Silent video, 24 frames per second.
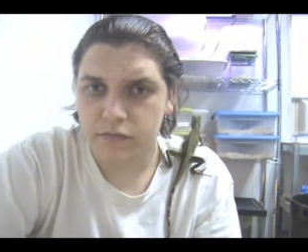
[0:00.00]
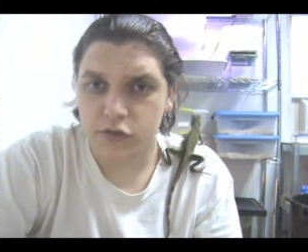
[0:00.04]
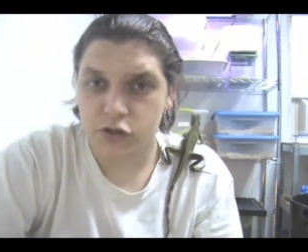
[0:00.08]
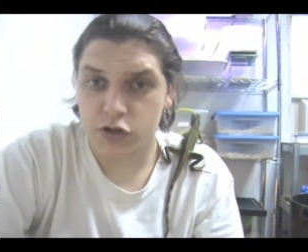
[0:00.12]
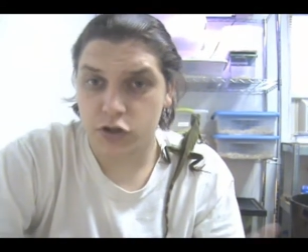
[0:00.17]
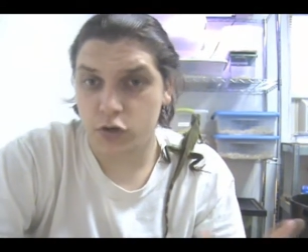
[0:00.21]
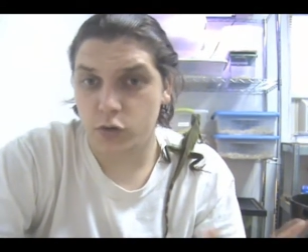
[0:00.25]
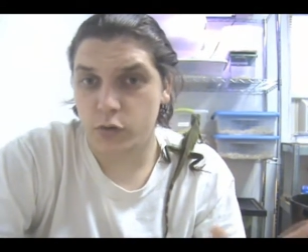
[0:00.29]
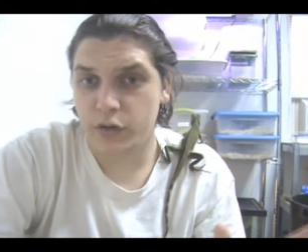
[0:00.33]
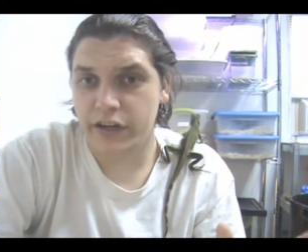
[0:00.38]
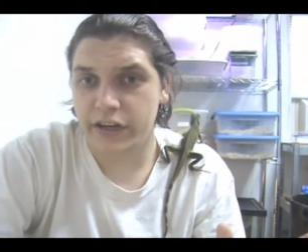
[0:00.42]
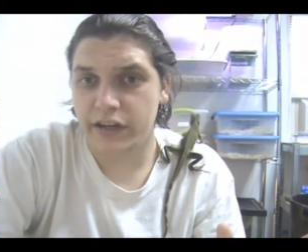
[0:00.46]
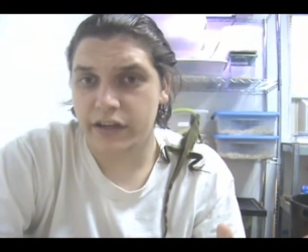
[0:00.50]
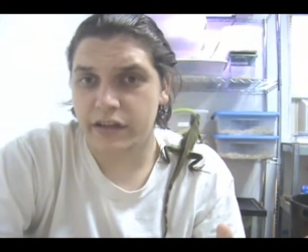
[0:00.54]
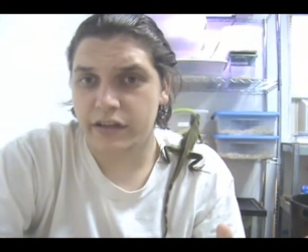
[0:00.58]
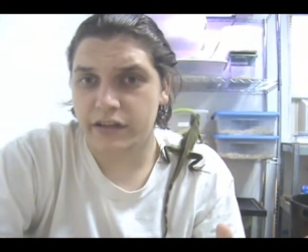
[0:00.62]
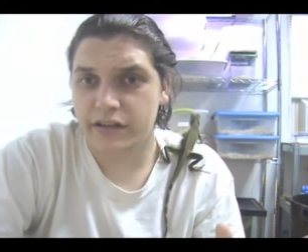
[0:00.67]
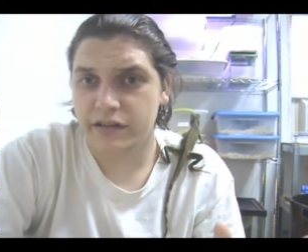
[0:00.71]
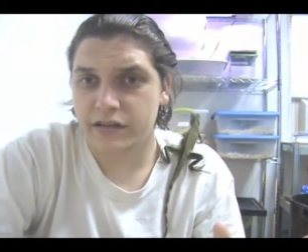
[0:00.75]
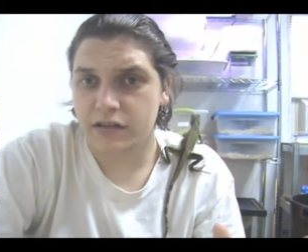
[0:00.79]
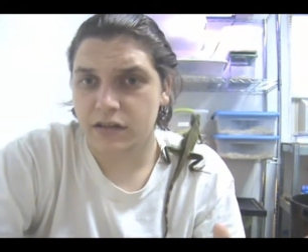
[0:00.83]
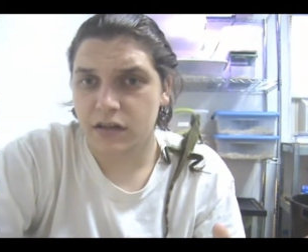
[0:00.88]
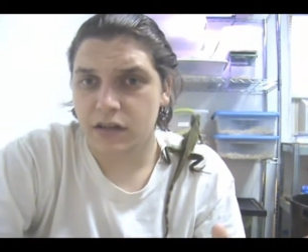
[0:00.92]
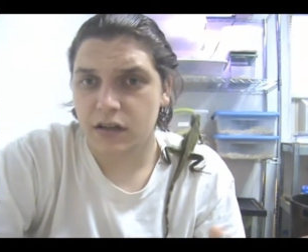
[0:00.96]
two
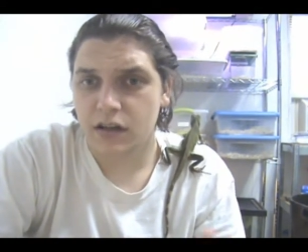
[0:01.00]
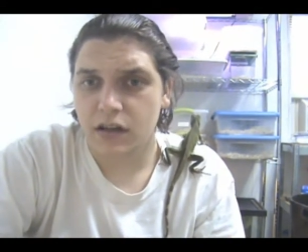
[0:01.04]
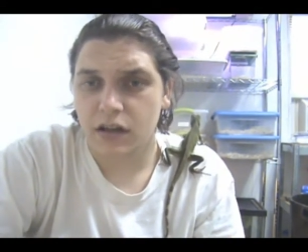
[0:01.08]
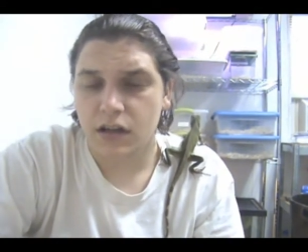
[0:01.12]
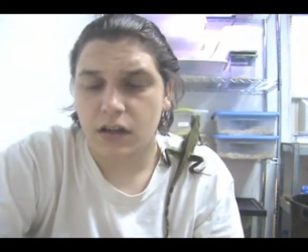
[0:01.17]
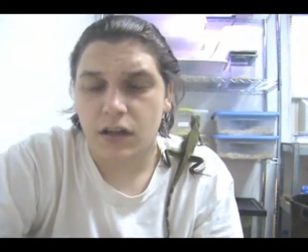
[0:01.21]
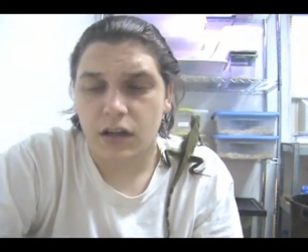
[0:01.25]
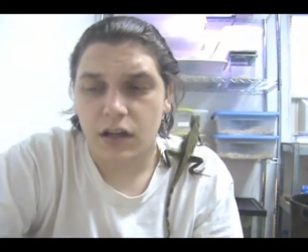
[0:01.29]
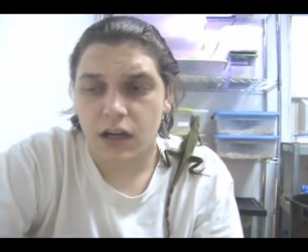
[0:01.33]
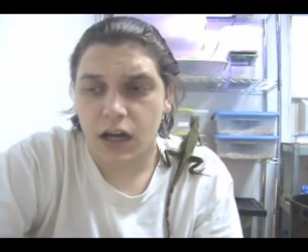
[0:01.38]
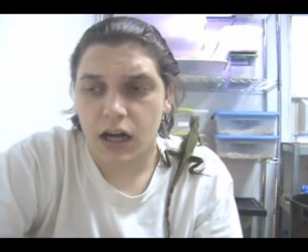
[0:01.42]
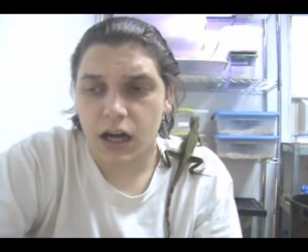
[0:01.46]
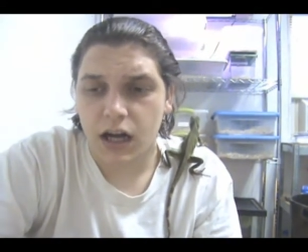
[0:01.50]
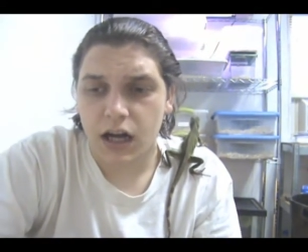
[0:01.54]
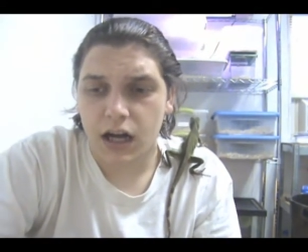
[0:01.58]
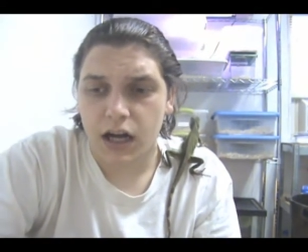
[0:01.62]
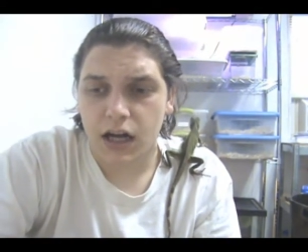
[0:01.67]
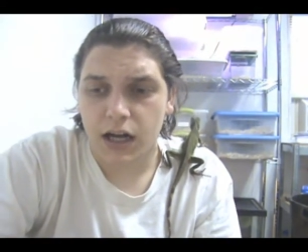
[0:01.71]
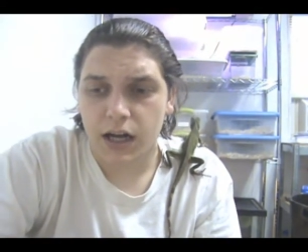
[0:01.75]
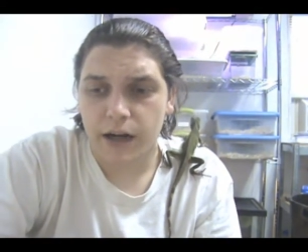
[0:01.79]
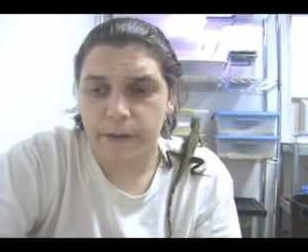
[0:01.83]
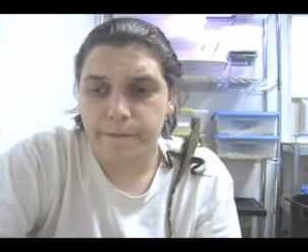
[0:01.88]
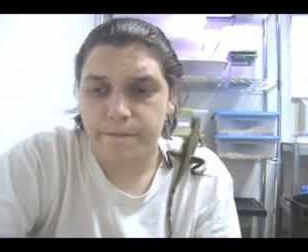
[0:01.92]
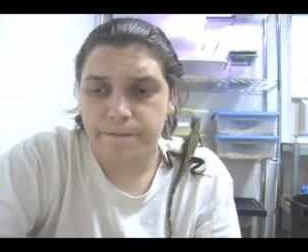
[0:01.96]
weeks,
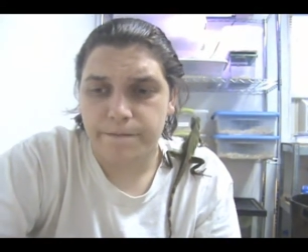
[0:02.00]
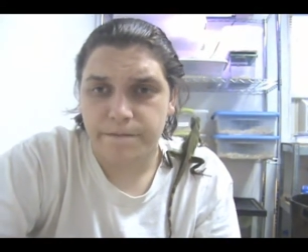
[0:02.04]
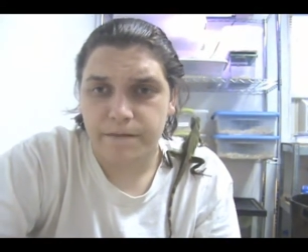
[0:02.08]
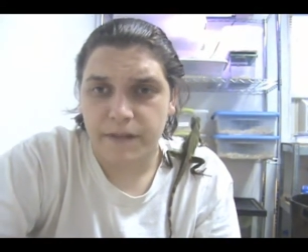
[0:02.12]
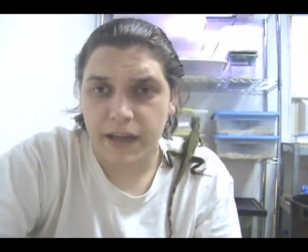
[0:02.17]
um,